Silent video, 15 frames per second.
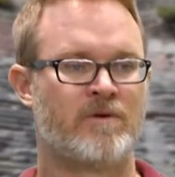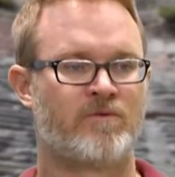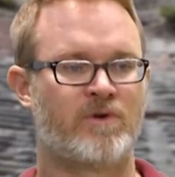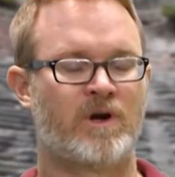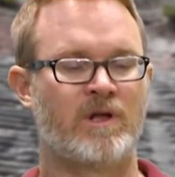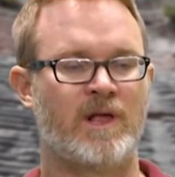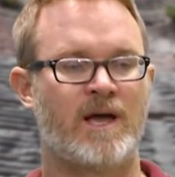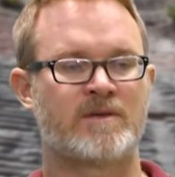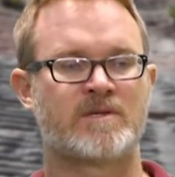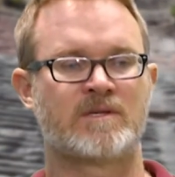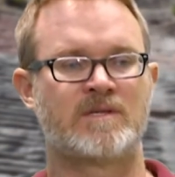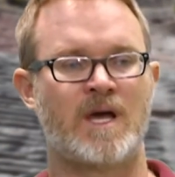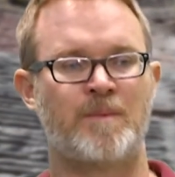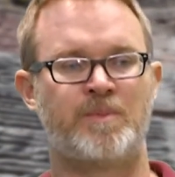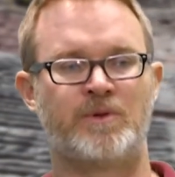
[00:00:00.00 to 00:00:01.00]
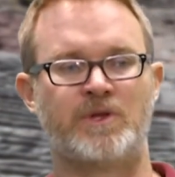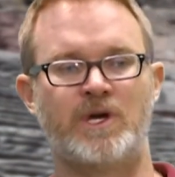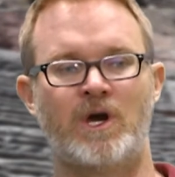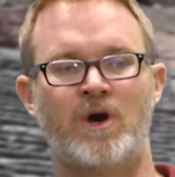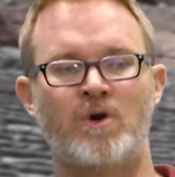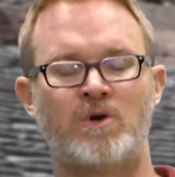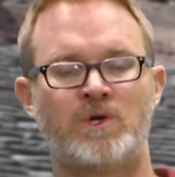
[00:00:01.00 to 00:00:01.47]
For our last example, the
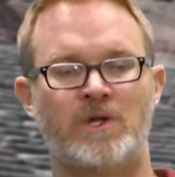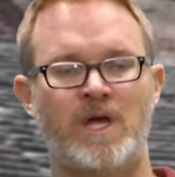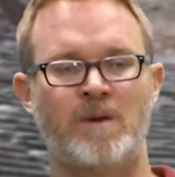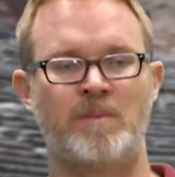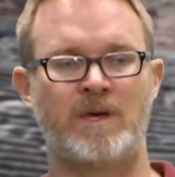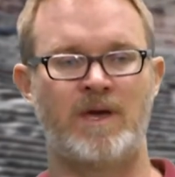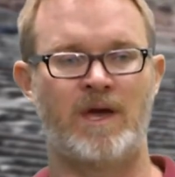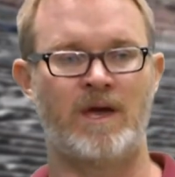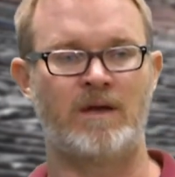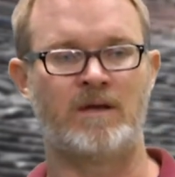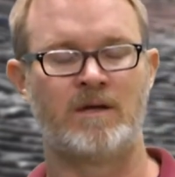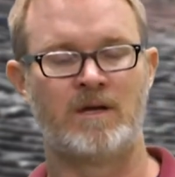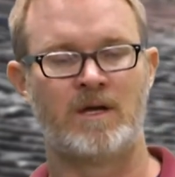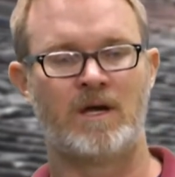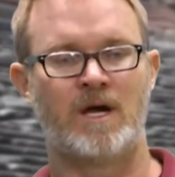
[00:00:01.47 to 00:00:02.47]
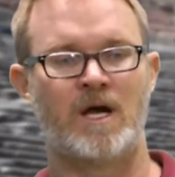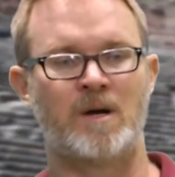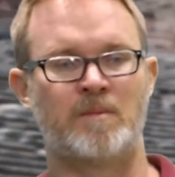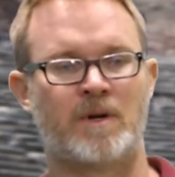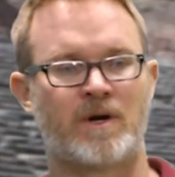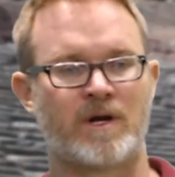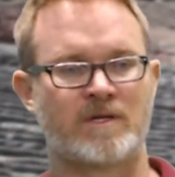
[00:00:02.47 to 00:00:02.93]
O claim, again,
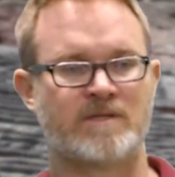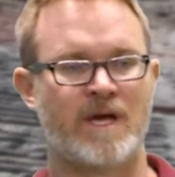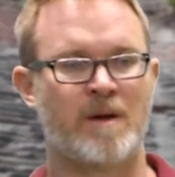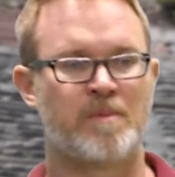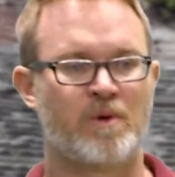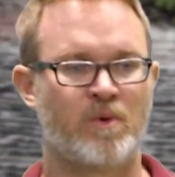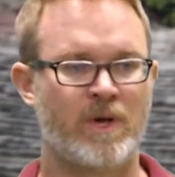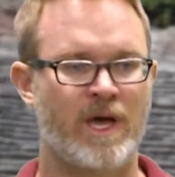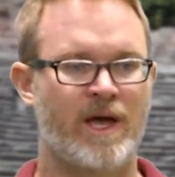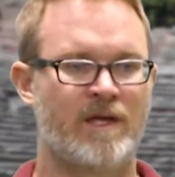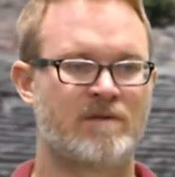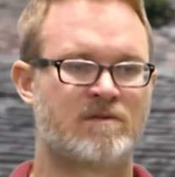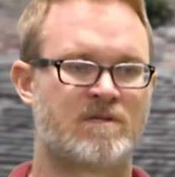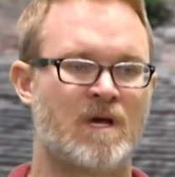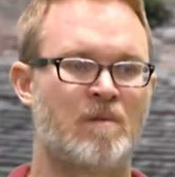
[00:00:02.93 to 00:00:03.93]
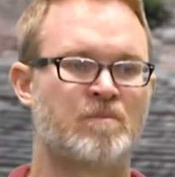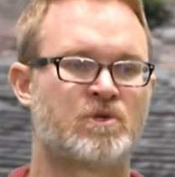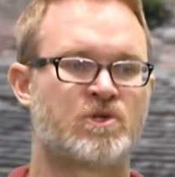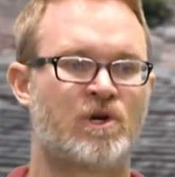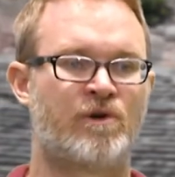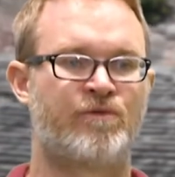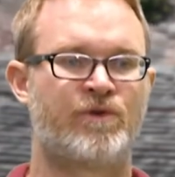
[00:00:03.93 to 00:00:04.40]
our example, we had some
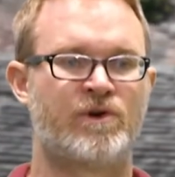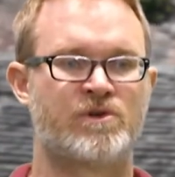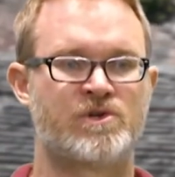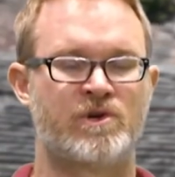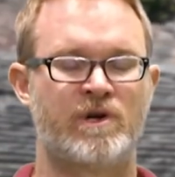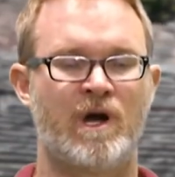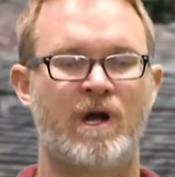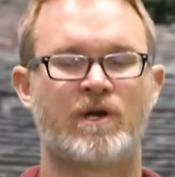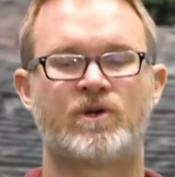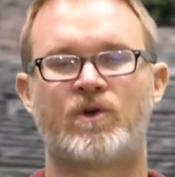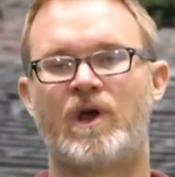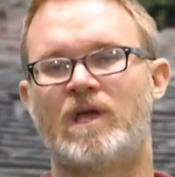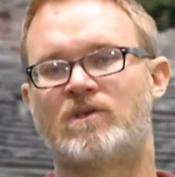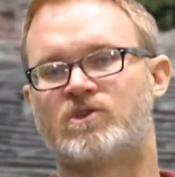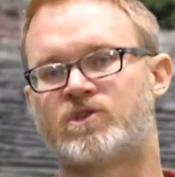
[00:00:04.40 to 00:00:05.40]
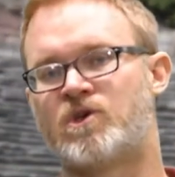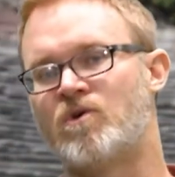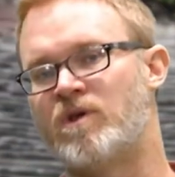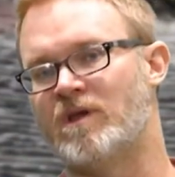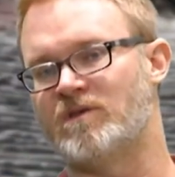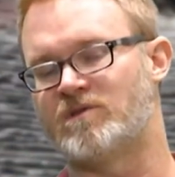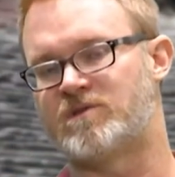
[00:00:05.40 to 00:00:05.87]
surfers are not great
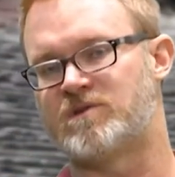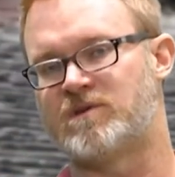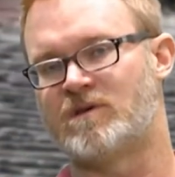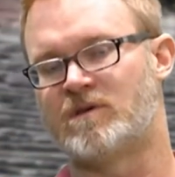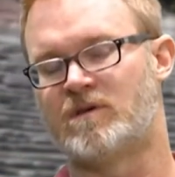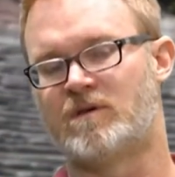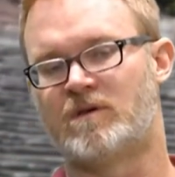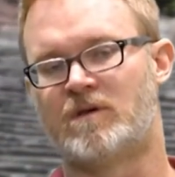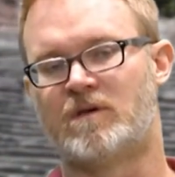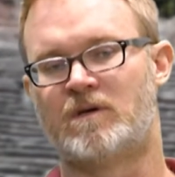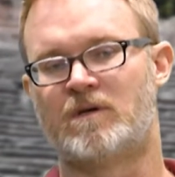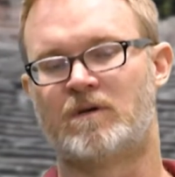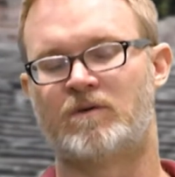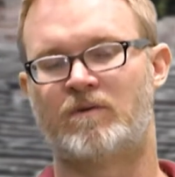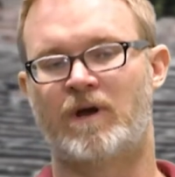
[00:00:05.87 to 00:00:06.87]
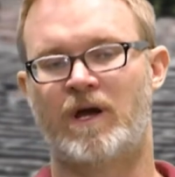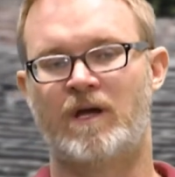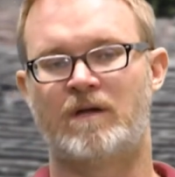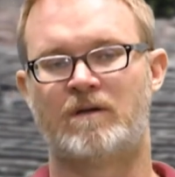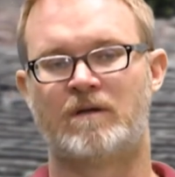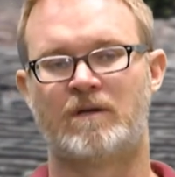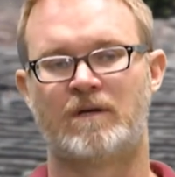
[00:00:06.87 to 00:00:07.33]
students,
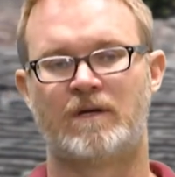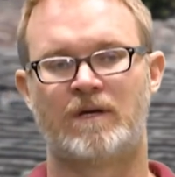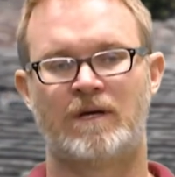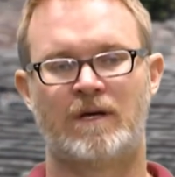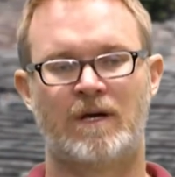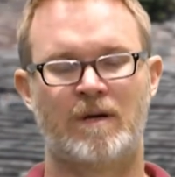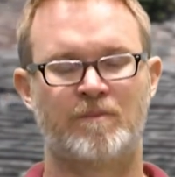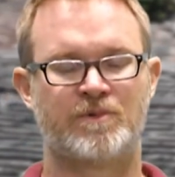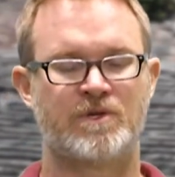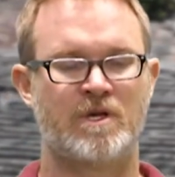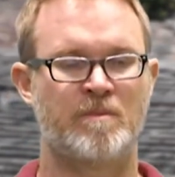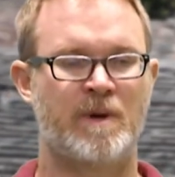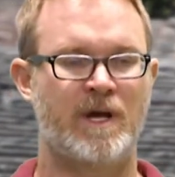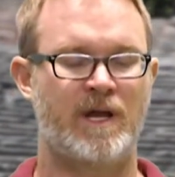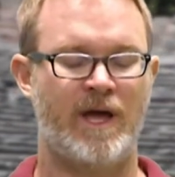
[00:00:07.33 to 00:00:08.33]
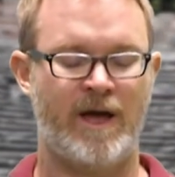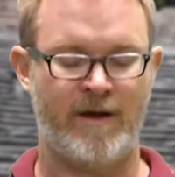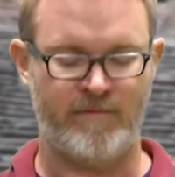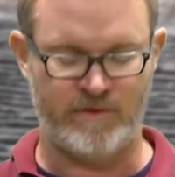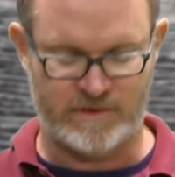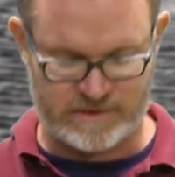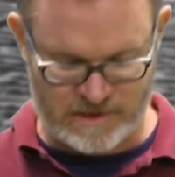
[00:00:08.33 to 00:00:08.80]
right? So you might
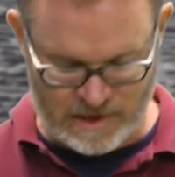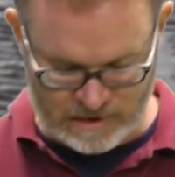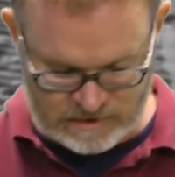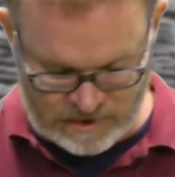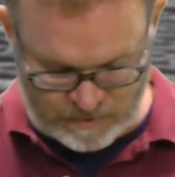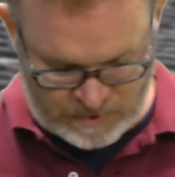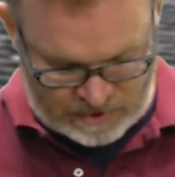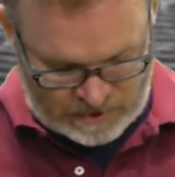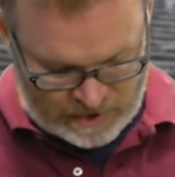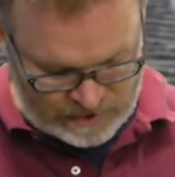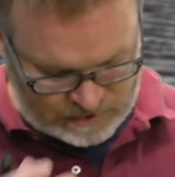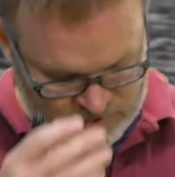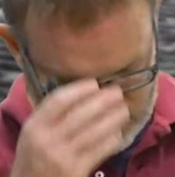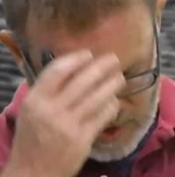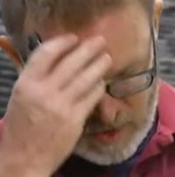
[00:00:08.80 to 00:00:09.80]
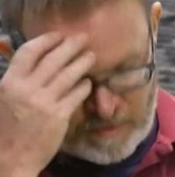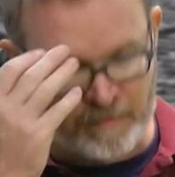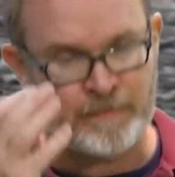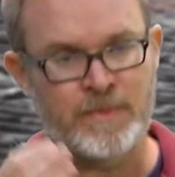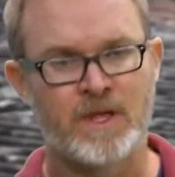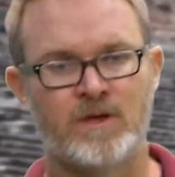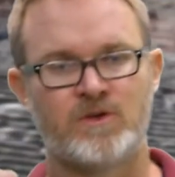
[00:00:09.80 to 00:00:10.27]
have instead something like
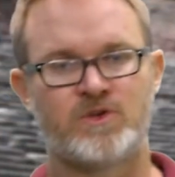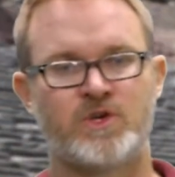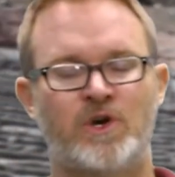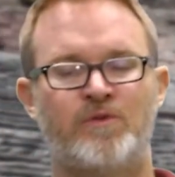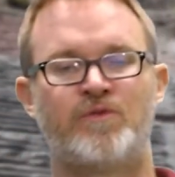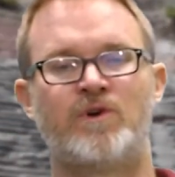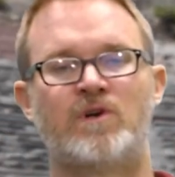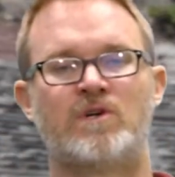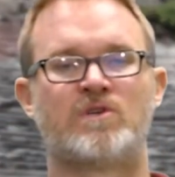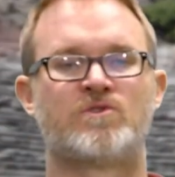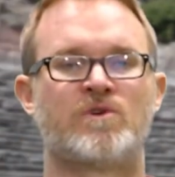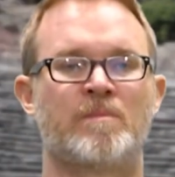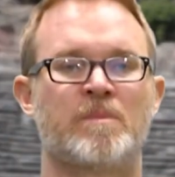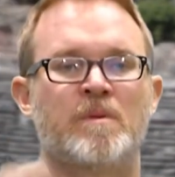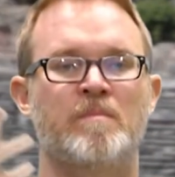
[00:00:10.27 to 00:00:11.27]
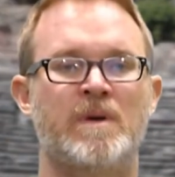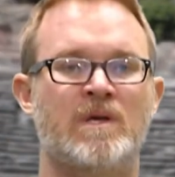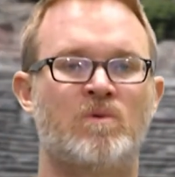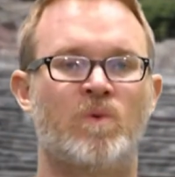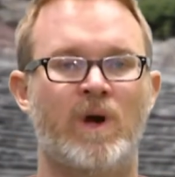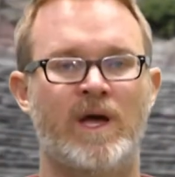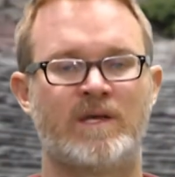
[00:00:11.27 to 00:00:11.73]
some surfers from the
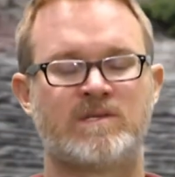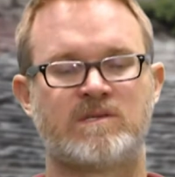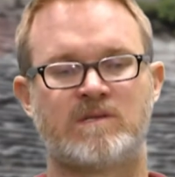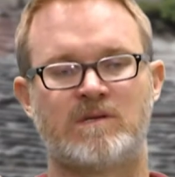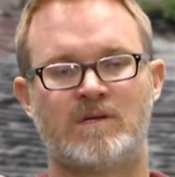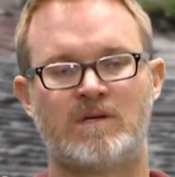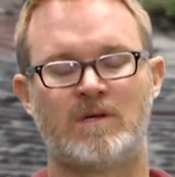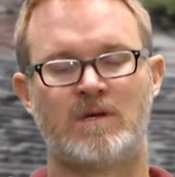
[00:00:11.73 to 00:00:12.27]
Midwest